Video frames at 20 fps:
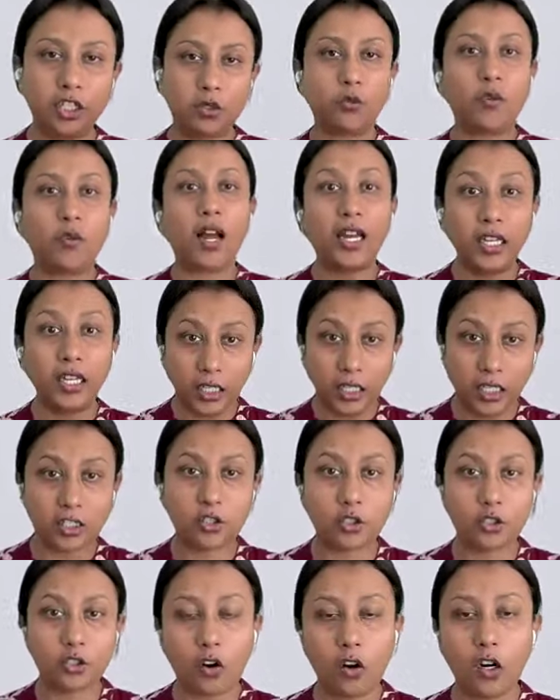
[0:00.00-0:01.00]
which is
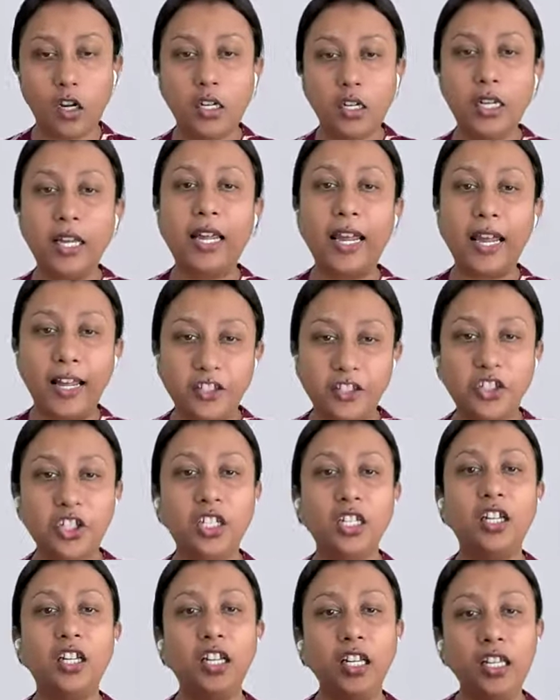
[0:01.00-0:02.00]
why it's called
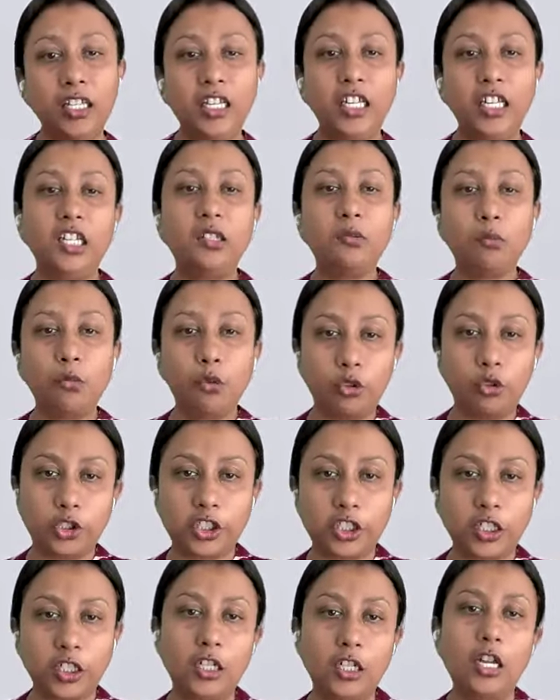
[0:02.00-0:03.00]
engineering in
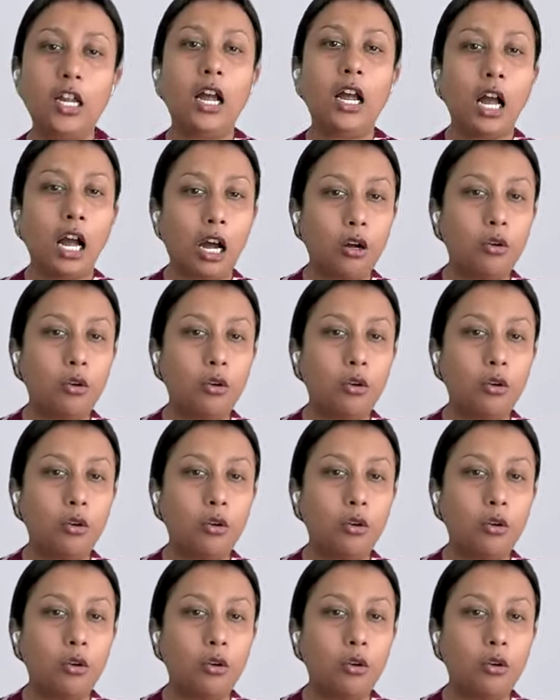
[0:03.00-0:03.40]
motion.